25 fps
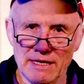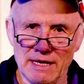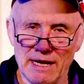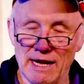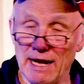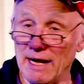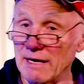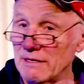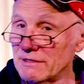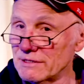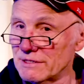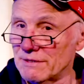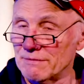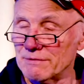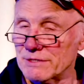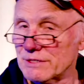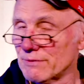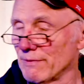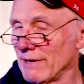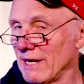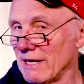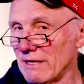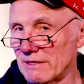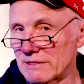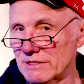and as
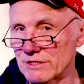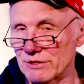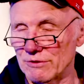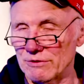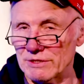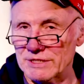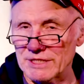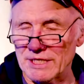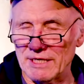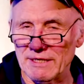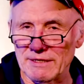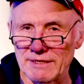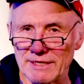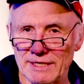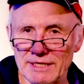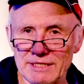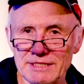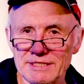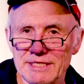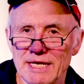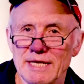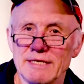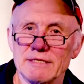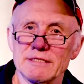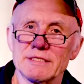well to a certain
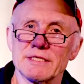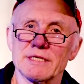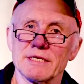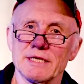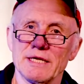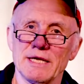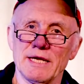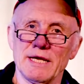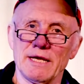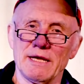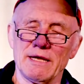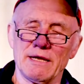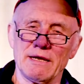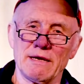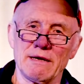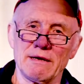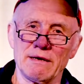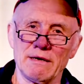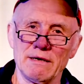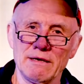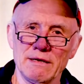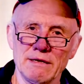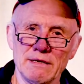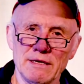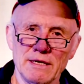extent
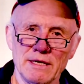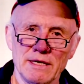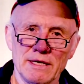in